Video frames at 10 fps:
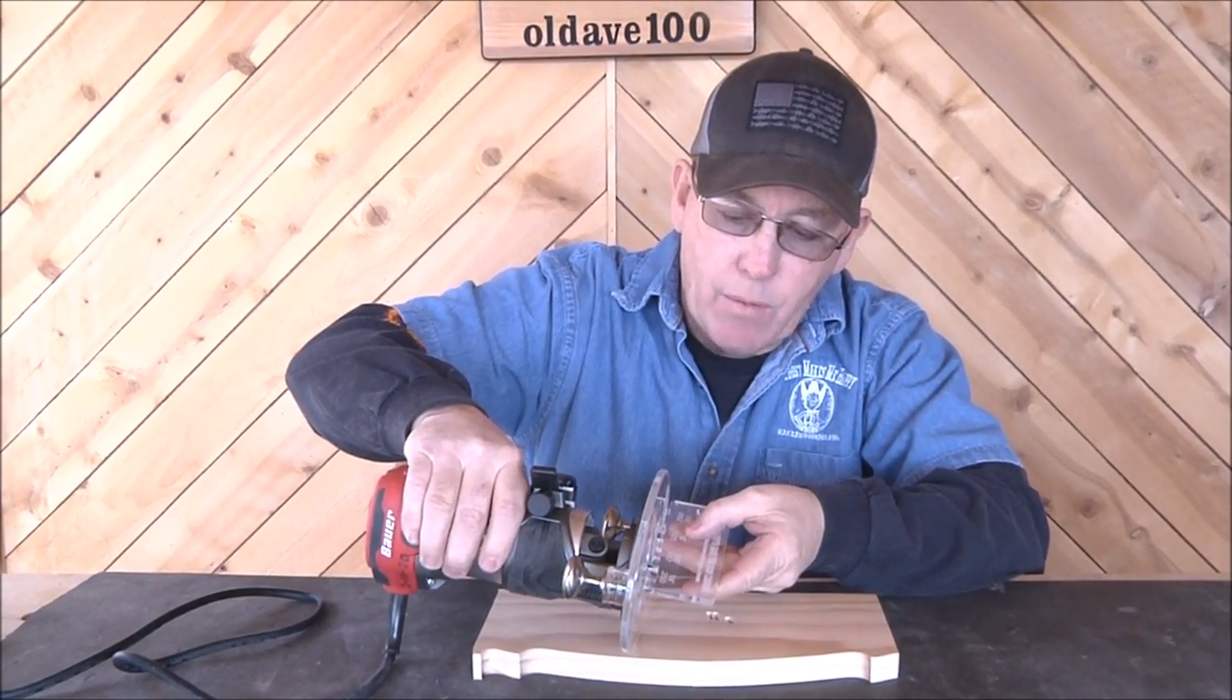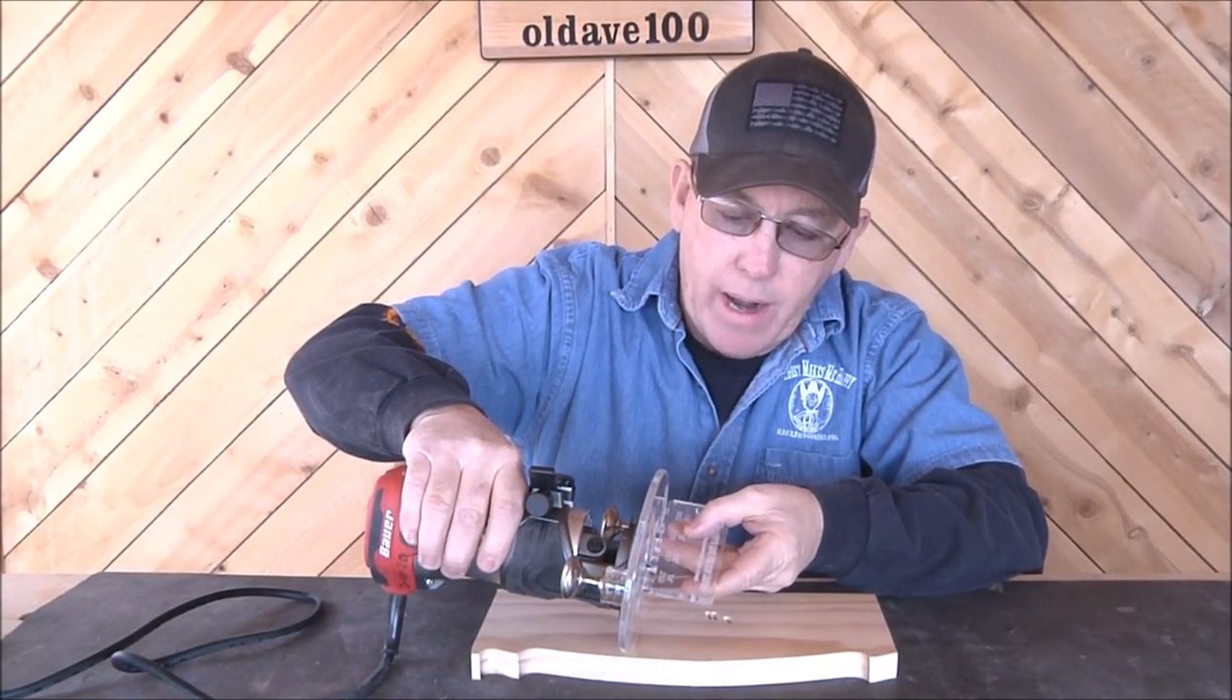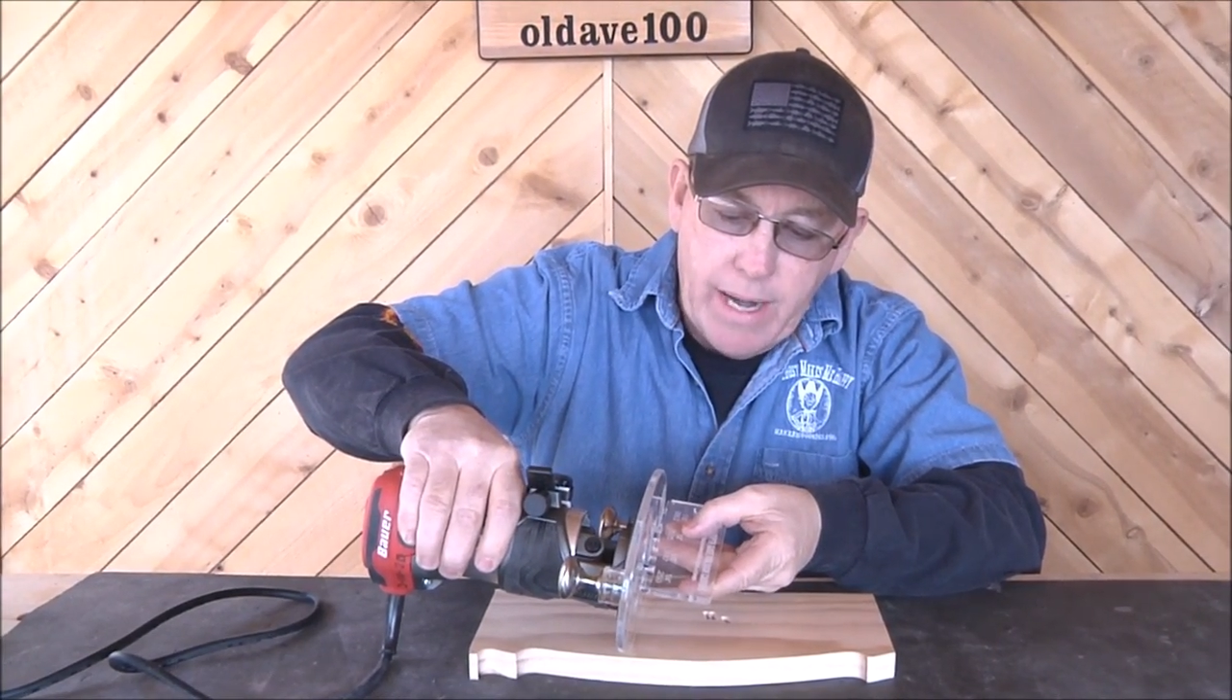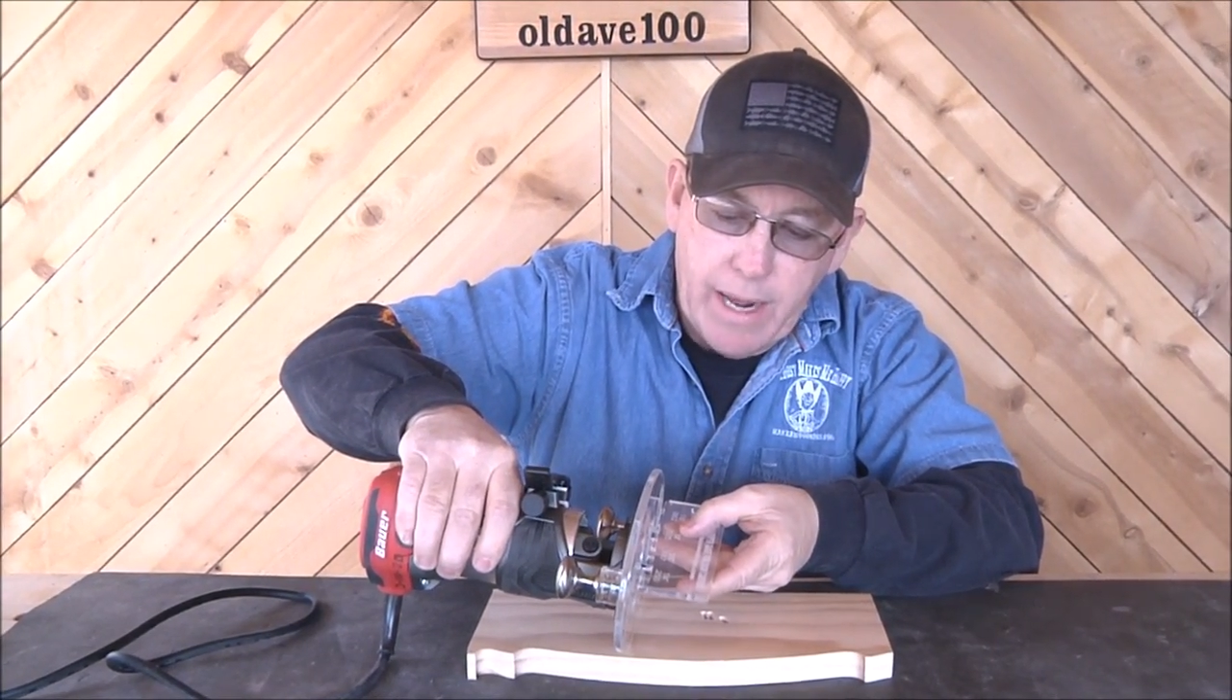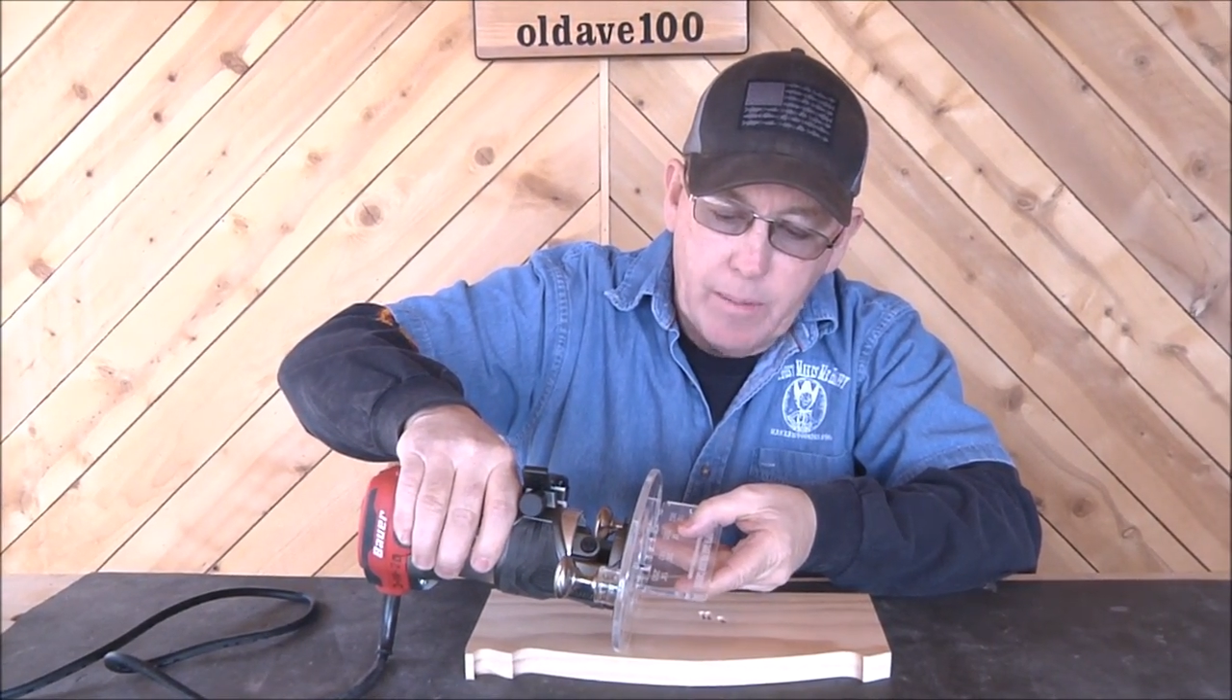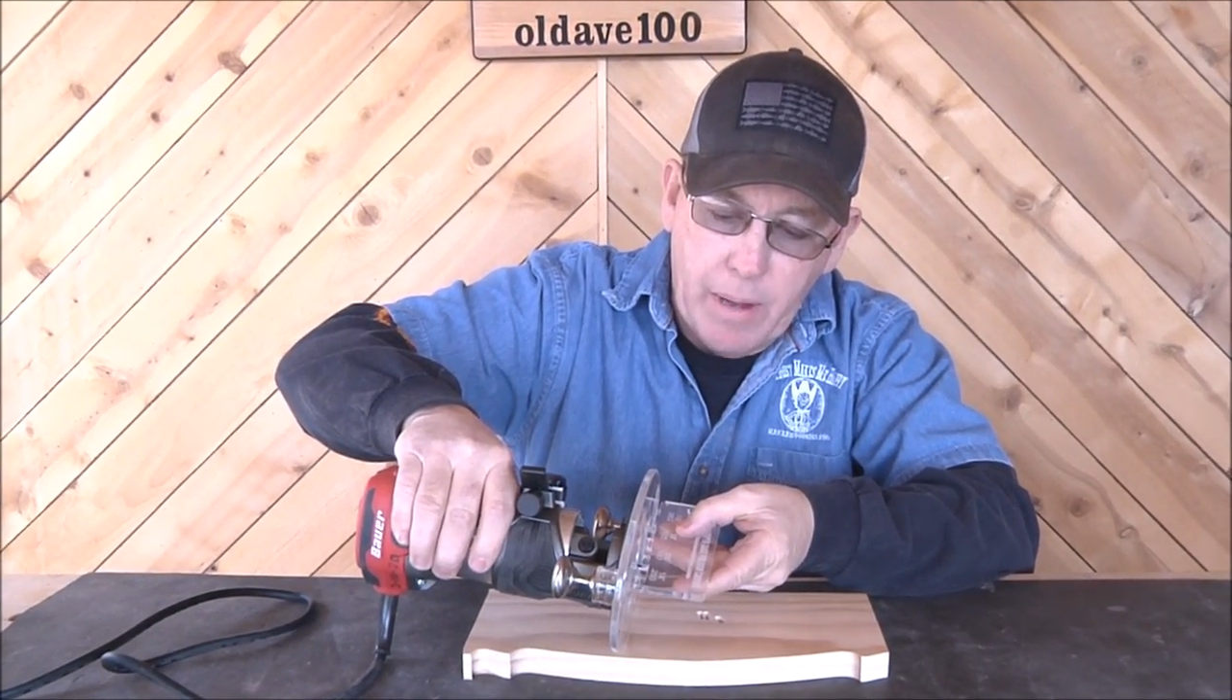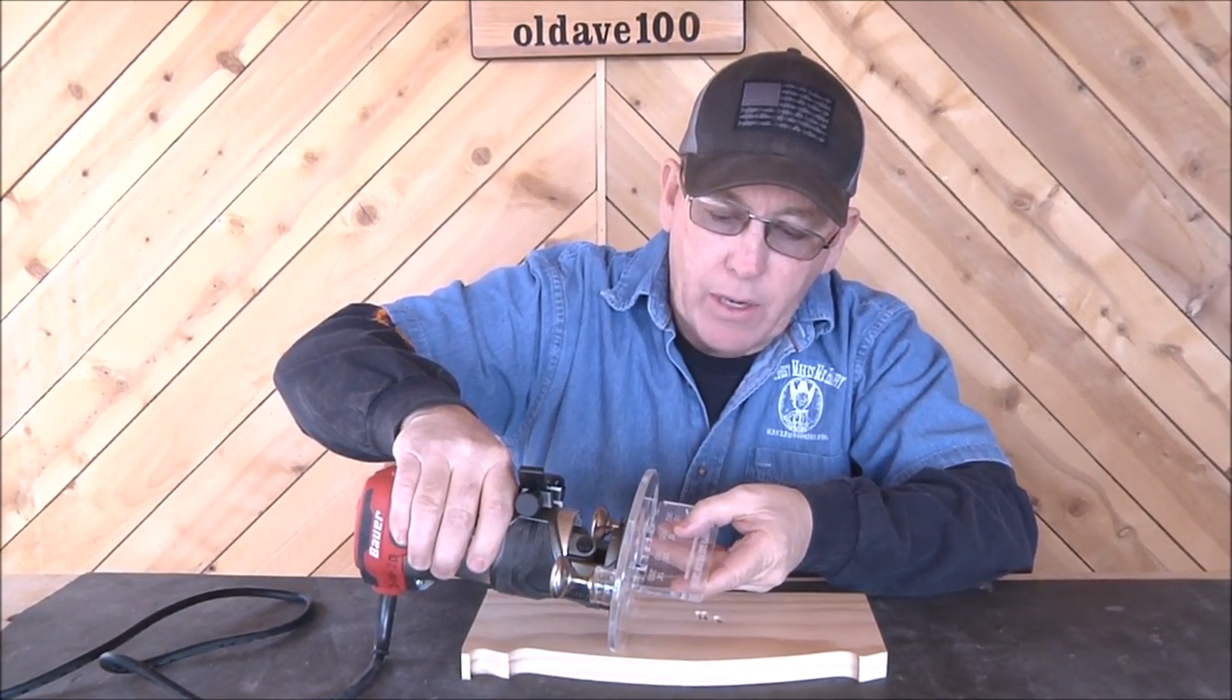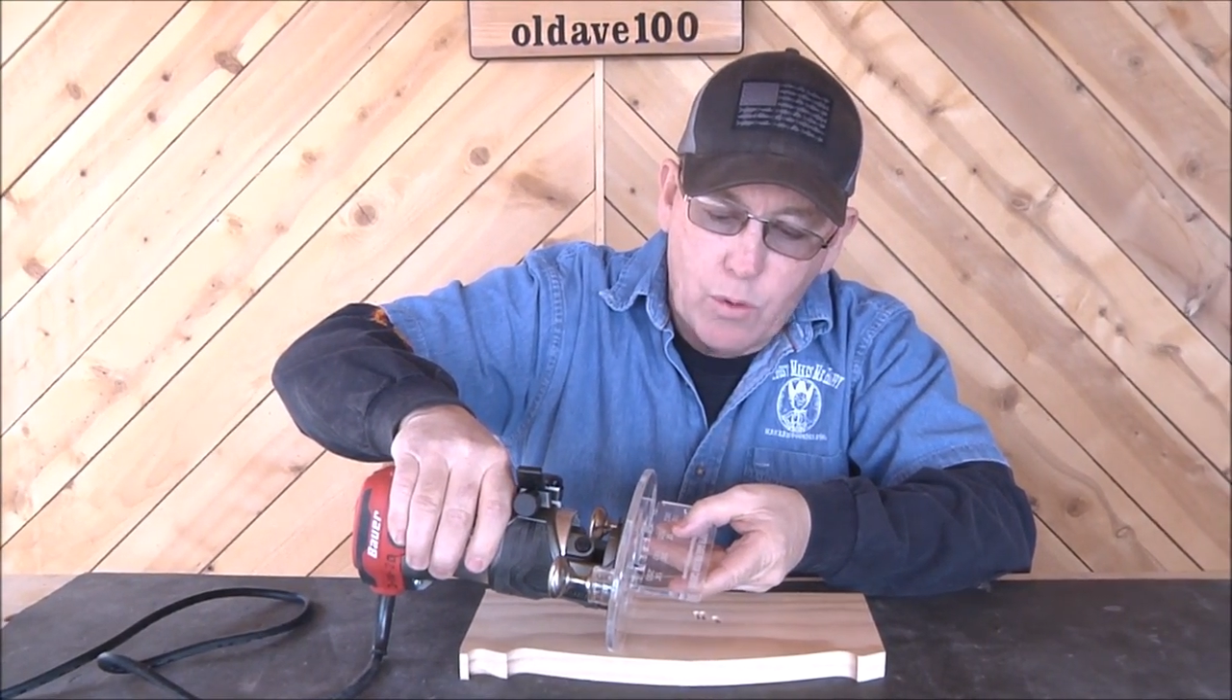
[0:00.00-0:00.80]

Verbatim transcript: right at about